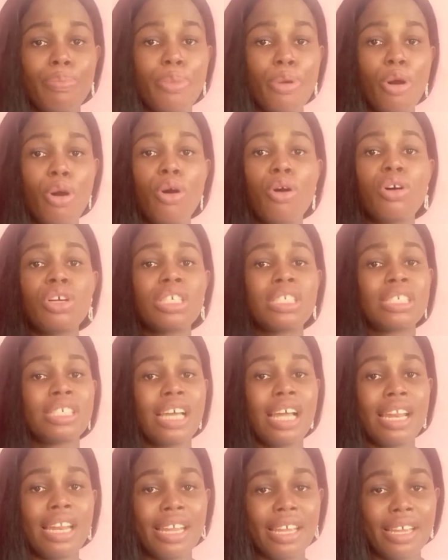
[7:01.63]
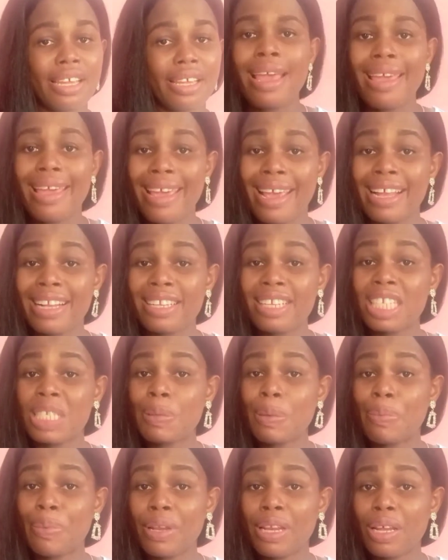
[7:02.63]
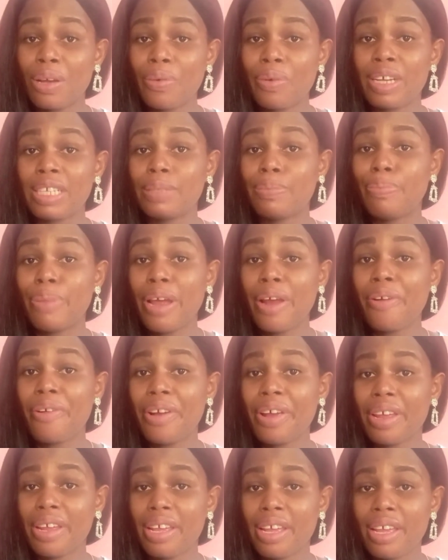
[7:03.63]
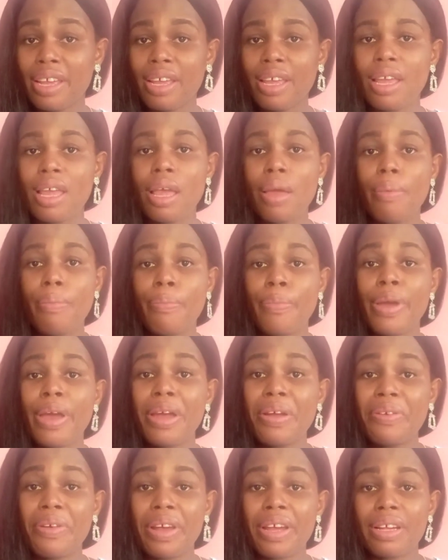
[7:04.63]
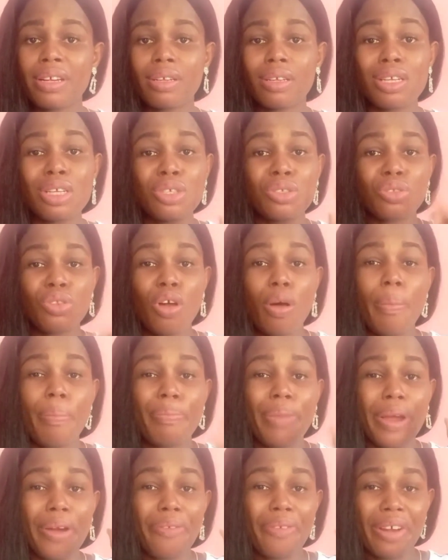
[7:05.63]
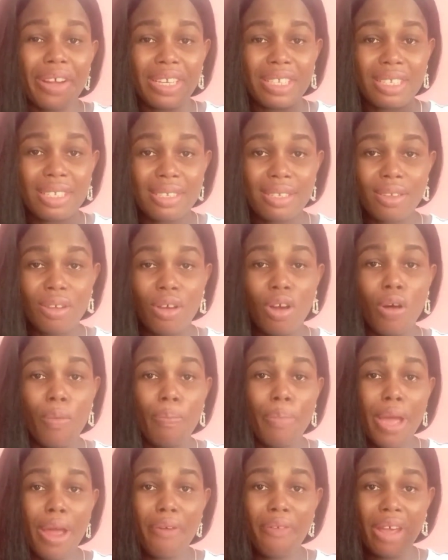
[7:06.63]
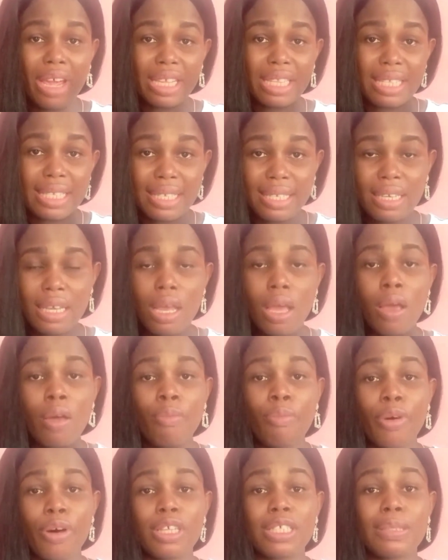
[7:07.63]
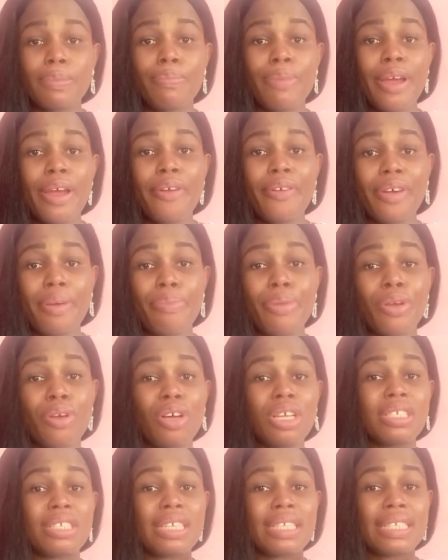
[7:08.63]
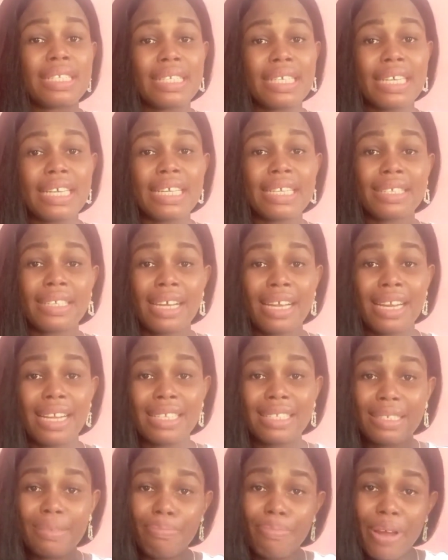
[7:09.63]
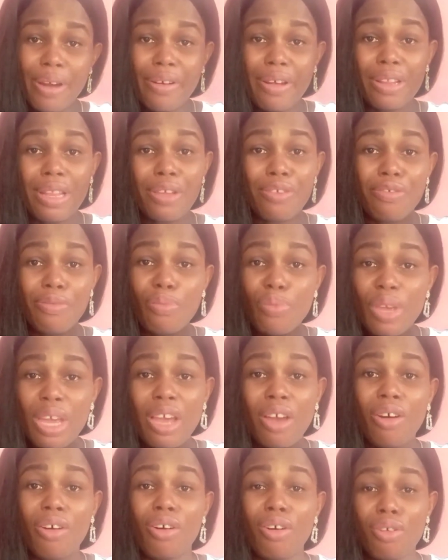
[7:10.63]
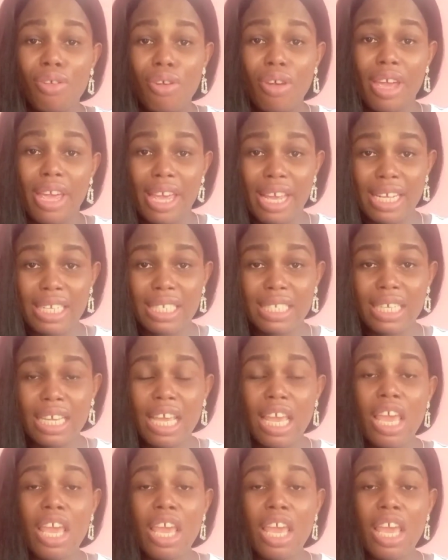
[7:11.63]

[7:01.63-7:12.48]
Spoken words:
but chalet. And this popular word beret, beret is not beret or beret, but beret because the T is silent. The beret that you wear on your head